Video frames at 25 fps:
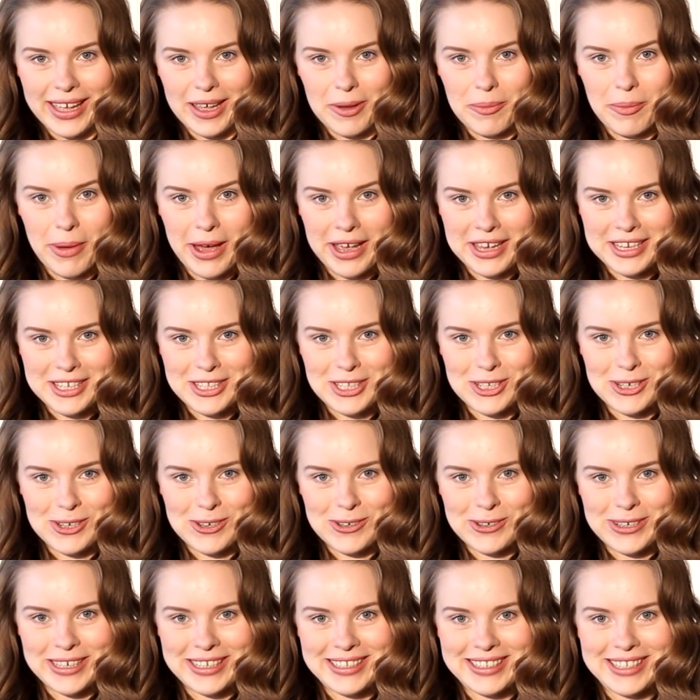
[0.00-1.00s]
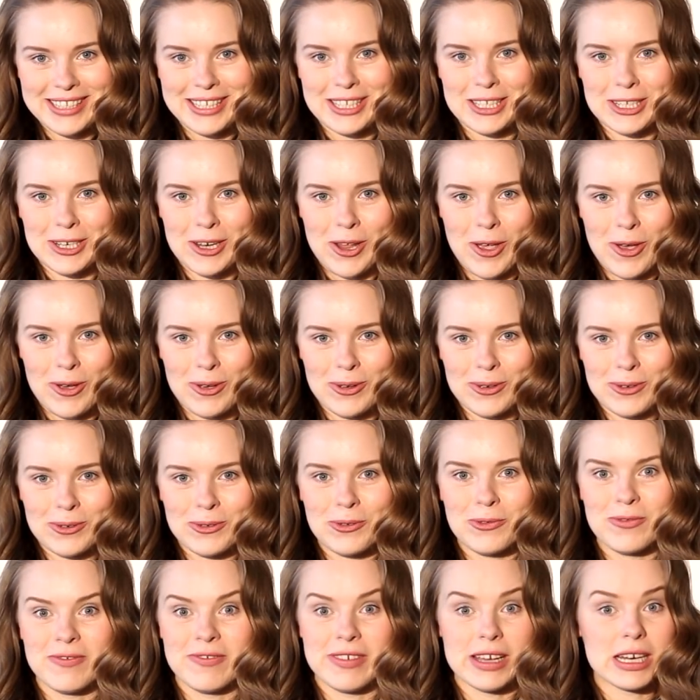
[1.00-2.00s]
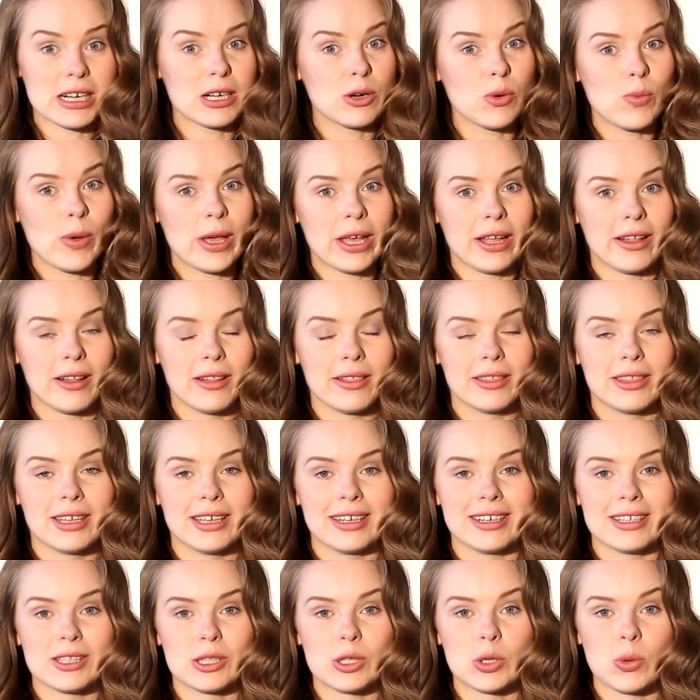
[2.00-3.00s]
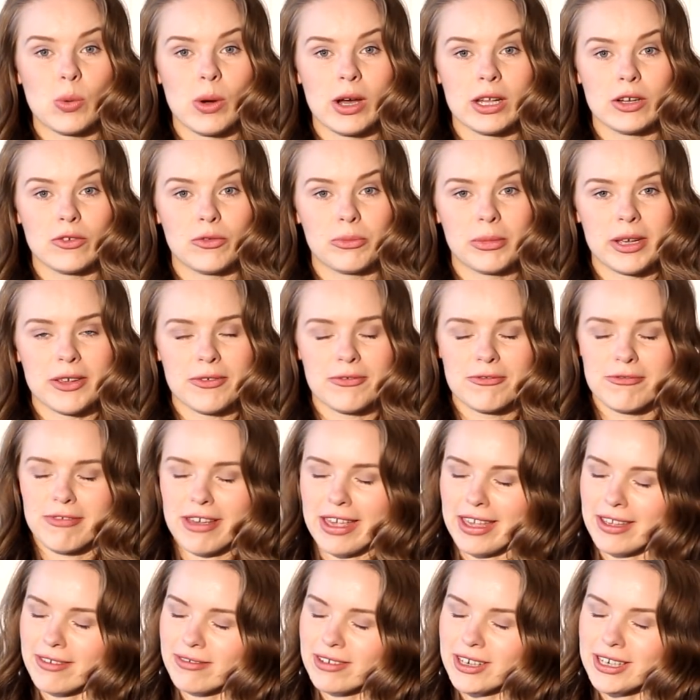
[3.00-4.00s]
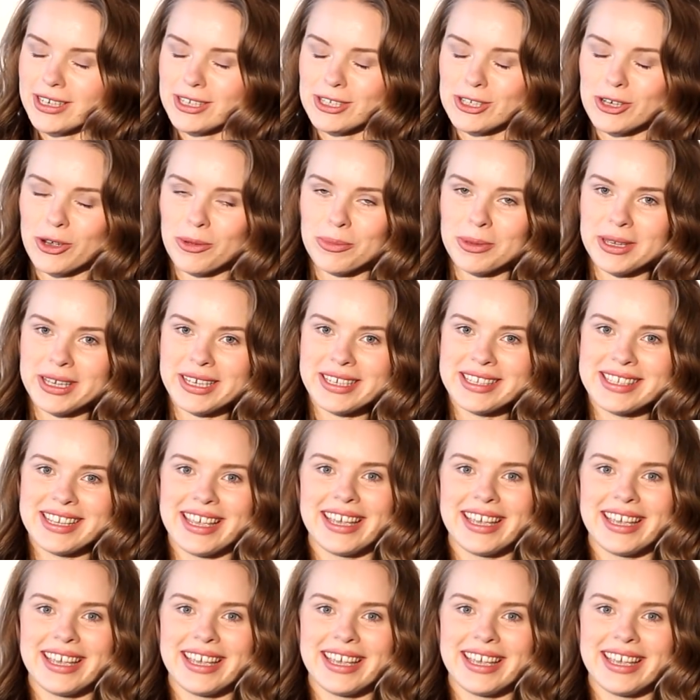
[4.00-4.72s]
My students know very well that it's one of my favorite topics,